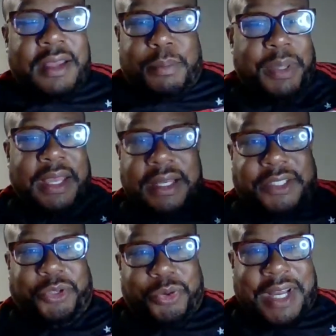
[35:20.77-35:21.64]

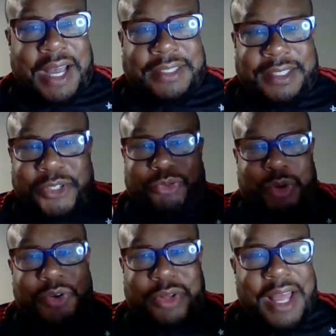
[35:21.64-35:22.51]
BSing you guys. This is
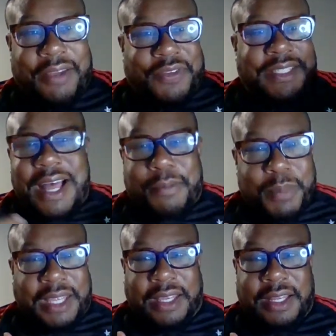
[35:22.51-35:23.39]
real life. It's not
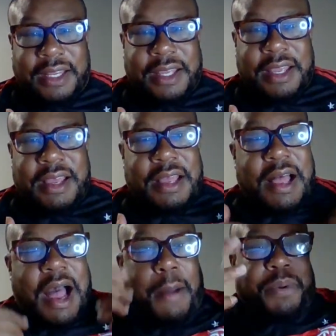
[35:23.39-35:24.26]
me.
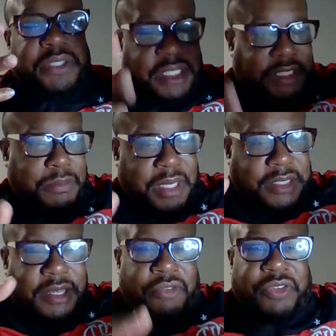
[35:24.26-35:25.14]
I position
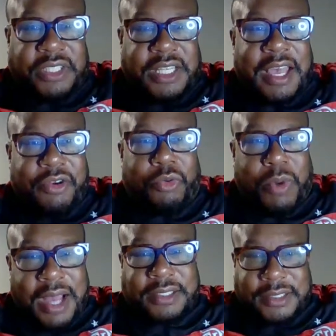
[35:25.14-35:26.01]
myself in Seattle,
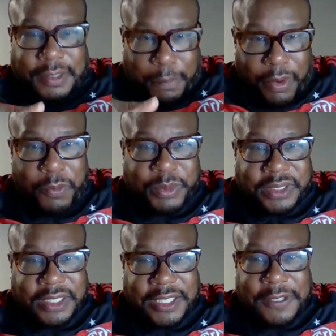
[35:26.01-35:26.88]
Washington
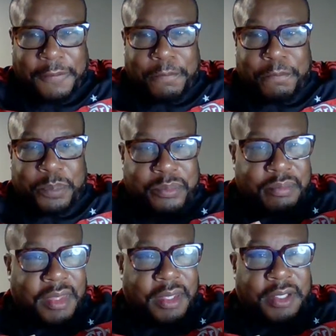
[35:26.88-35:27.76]
purposely.
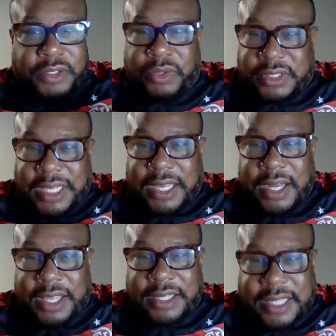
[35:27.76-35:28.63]
So the second
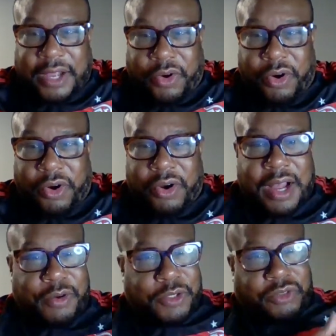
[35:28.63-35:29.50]
I get that call, I
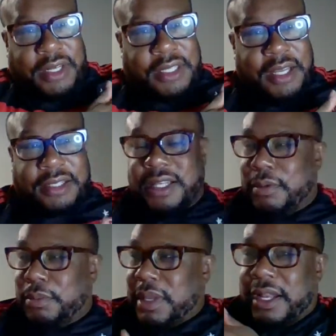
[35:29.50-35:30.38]
go straight there. Instead
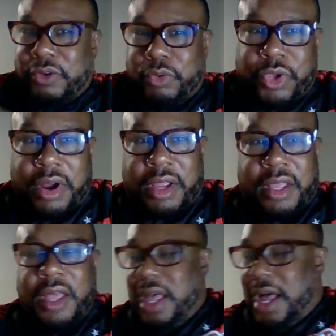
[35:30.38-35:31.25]
of being in New York,
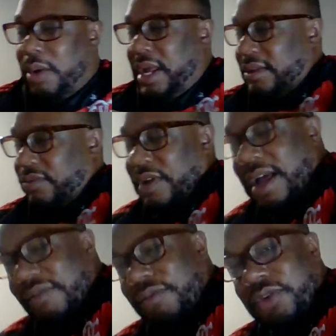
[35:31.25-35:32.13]
I would have to
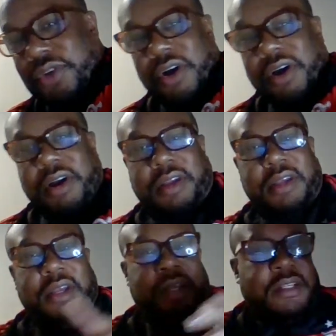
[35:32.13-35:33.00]
fly from New York
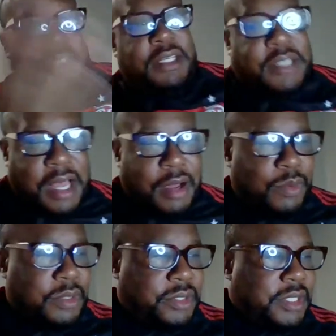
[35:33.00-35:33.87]
6
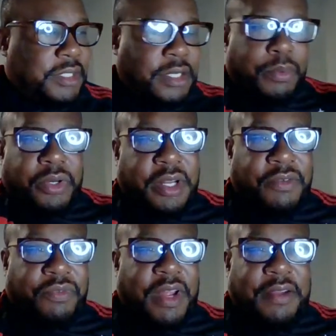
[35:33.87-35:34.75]
hours, then jump on another
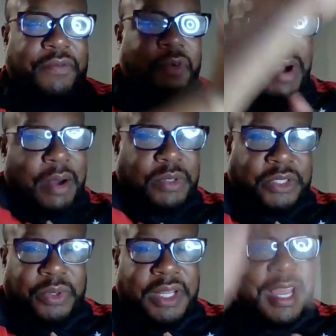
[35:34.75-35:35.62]
flight 4 hours
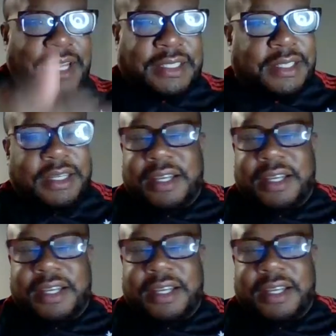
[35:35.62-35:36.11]
to Alaska.